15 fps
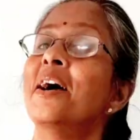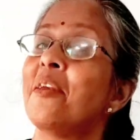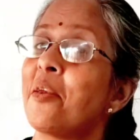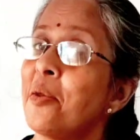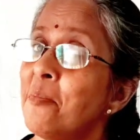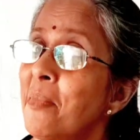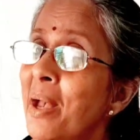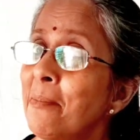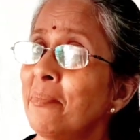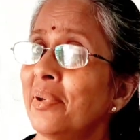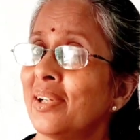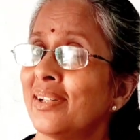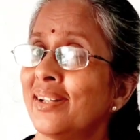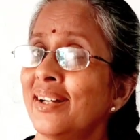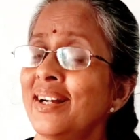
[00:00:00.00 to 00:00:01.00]

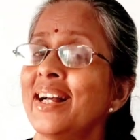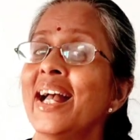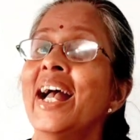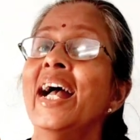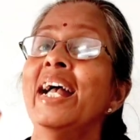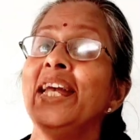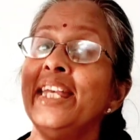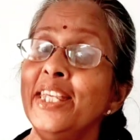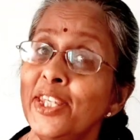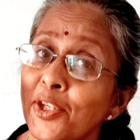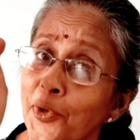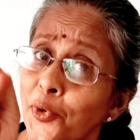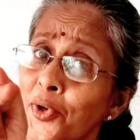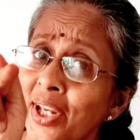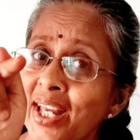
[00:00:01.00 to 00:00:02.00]
Remember,
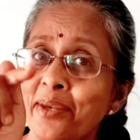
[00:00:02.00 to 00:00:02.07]
you